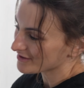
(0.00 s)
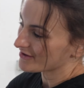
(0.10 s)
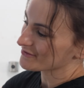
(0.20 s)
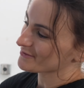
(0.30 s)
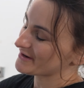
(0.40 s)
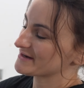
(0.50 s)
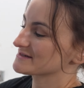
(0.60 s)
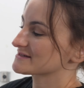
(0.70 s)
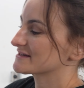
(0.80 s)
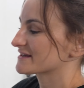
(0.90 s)

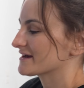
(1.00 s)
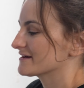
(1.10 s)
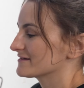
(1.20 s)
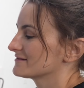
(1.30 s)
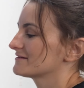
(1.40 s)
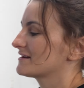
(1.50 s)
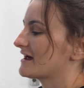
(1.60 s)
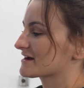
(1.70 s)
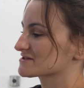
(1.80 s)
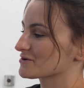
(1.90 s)
otherwise it can
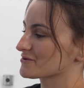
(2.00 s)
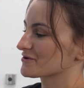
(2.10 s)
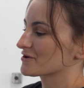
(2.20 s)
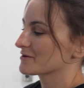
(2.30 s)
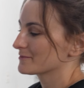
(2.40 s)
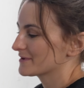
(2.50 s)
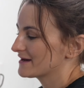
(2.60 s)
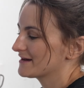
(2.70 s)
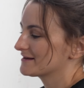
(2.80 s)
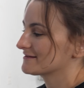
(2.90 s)
exotherm
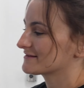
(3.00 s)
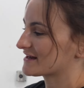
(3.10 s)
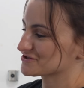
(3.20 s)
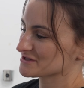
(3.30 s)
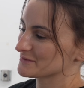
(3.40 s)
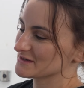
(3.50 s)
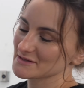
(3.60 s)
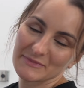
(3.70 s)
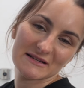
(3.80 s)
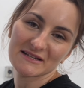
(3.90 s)
and that just means
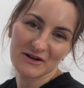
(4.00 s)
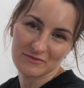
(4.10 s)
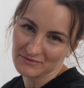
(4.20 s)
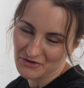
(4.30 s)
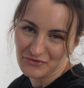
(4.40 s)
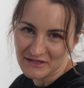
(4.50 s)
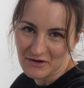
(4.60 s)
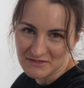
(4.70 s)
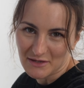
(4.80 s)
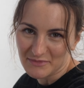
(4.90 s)
it basically literally
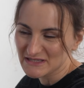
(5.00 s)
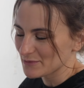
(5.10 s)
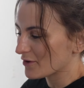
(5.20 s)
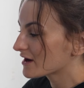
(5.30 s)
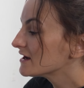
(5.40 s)
goes up in smoke.